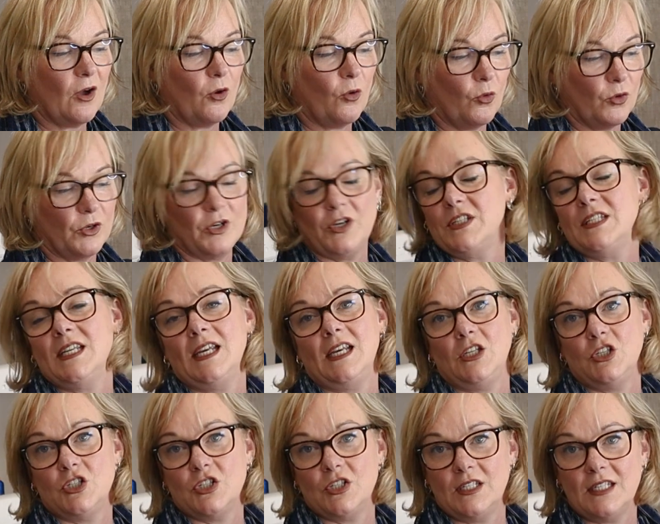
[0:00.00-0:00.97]
Auto
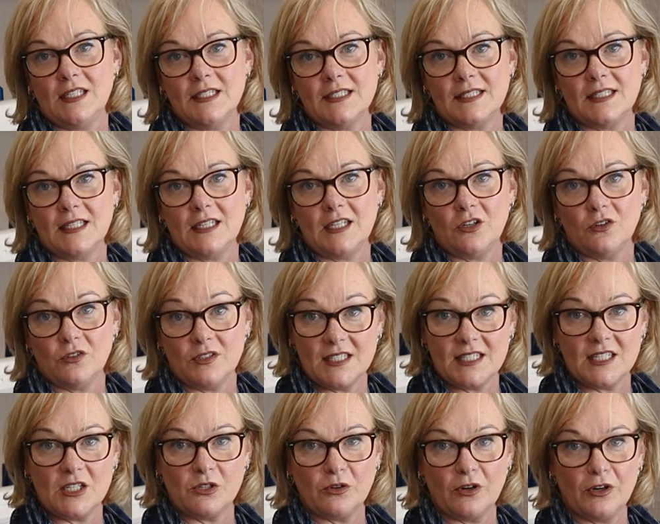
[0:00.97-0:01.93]
tension is sitting on
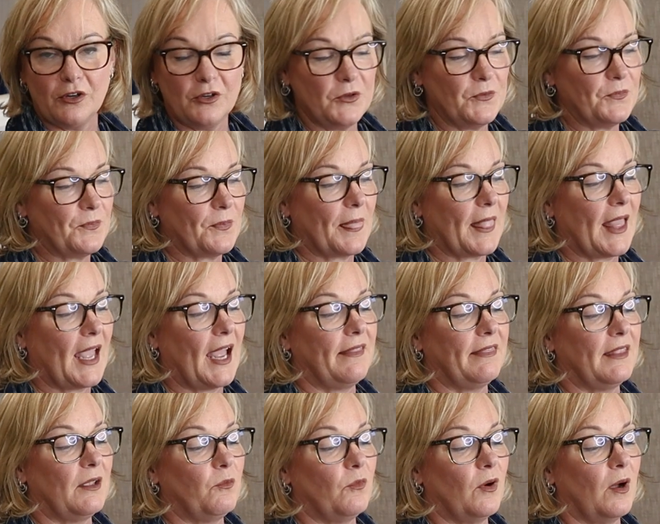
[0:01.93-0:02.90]
0,
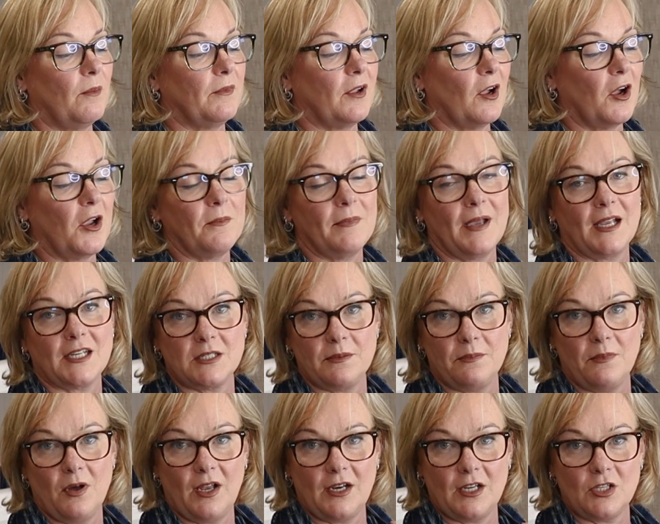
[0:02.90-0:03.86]
and then I'm going back to
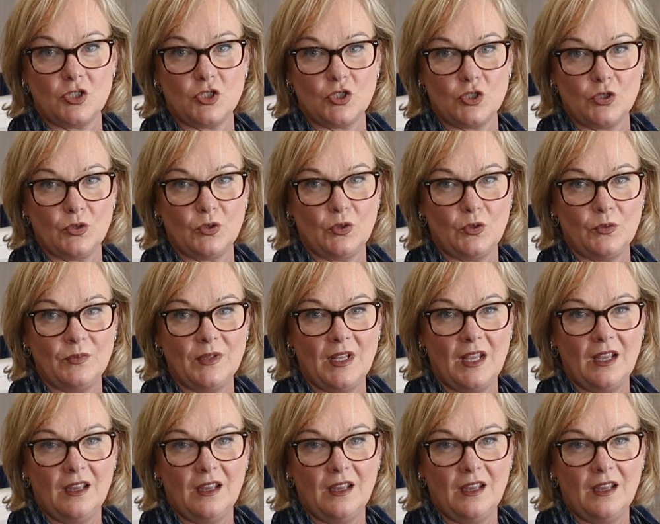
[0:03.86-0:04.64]
-2.